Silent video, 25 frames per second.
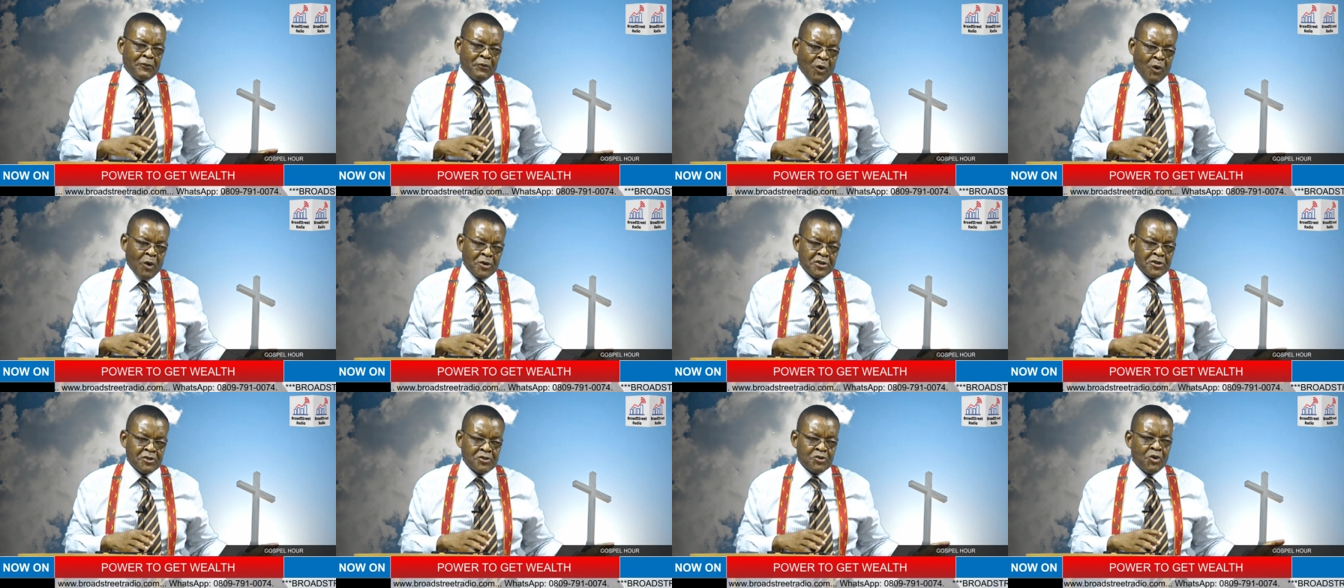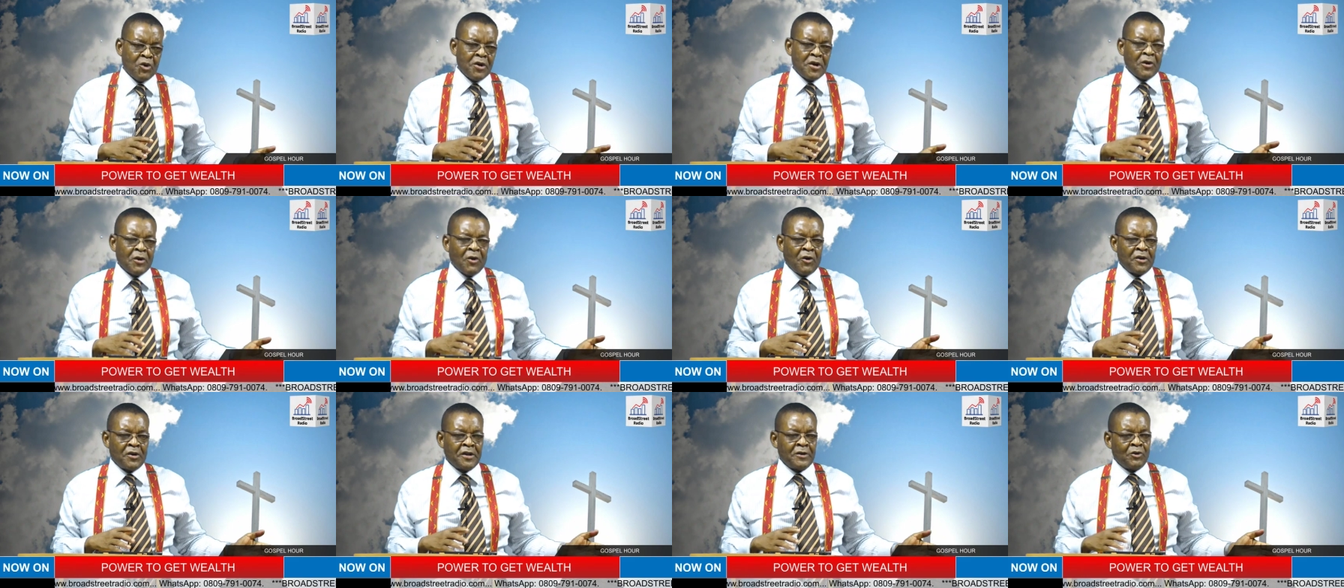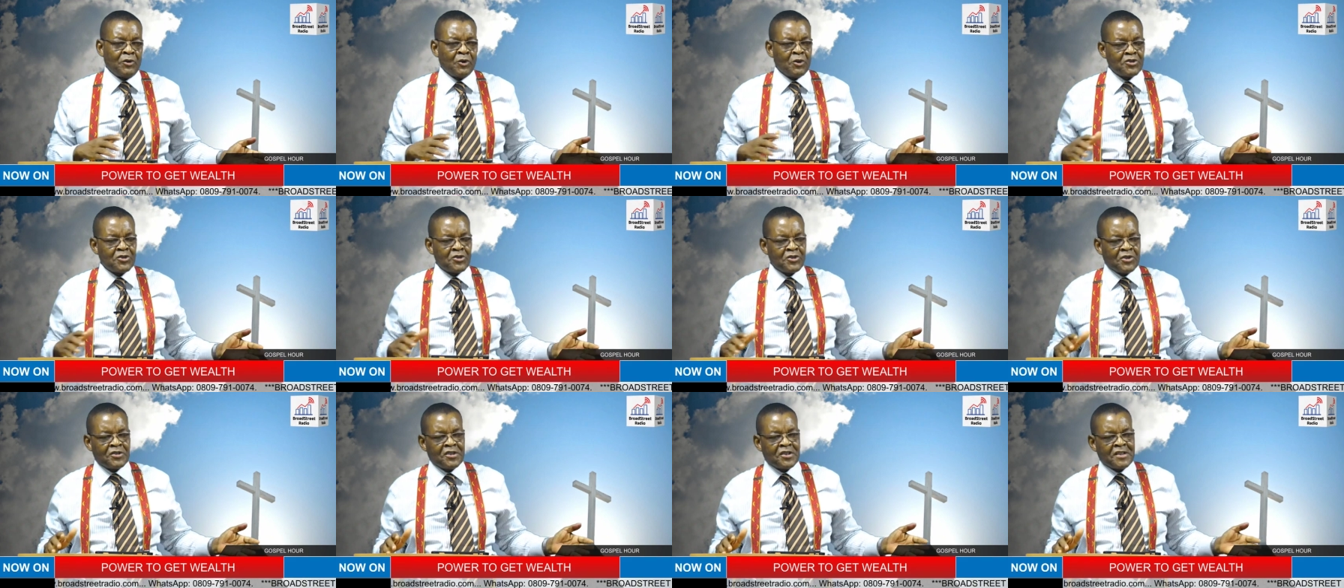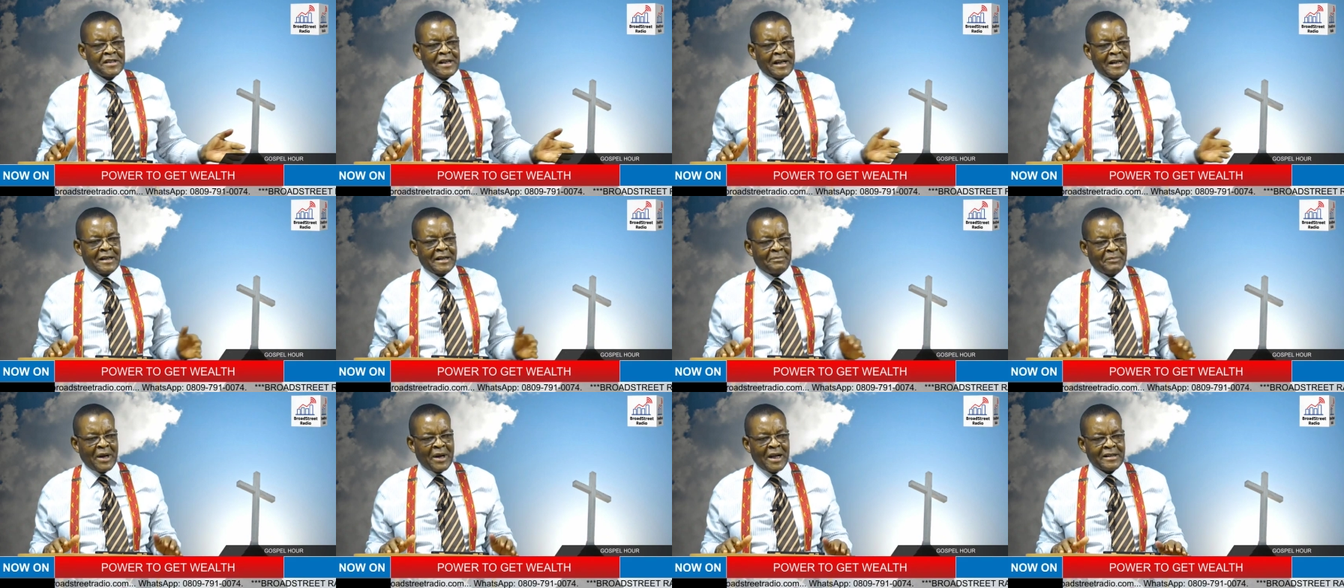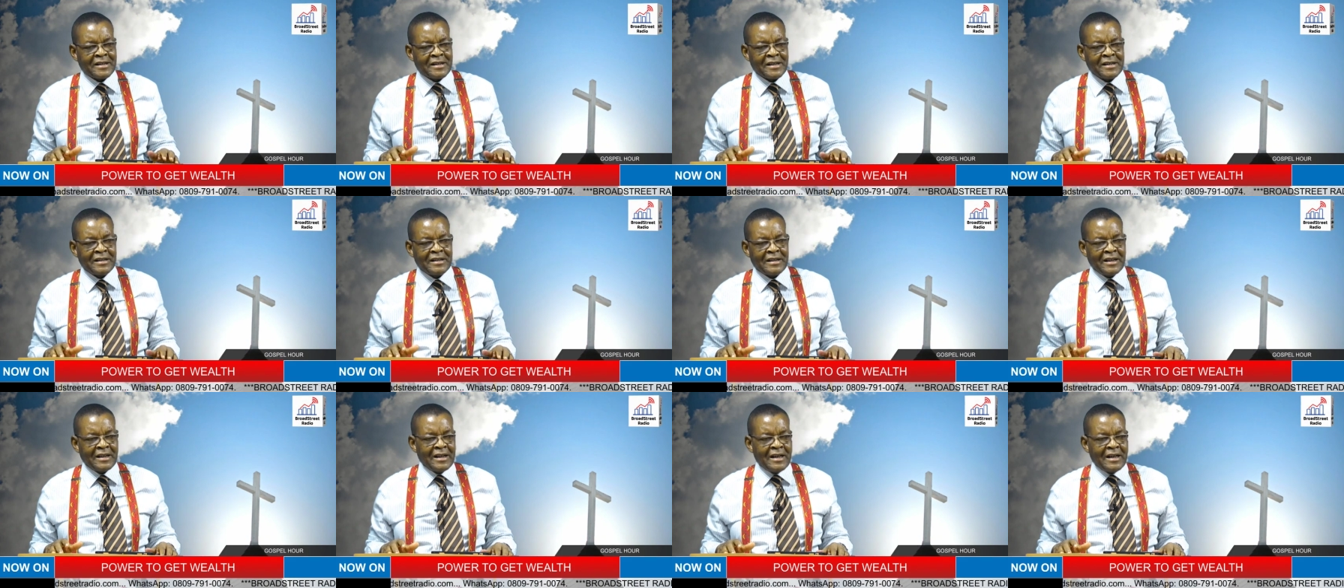what is going on in those churches that they planted,